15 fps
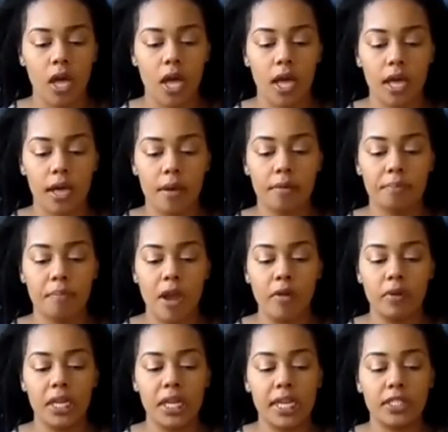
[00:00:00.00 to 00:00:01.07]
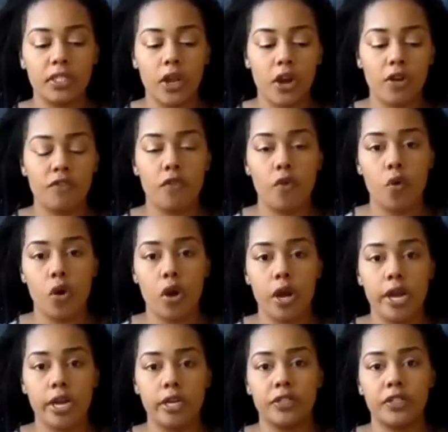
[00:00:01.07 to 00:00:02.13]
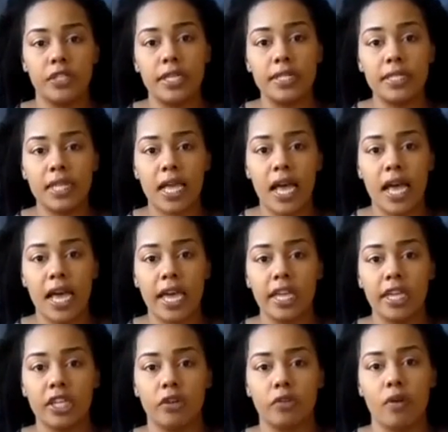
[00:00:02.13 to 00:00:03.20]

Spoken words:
My readings are for your sun sign,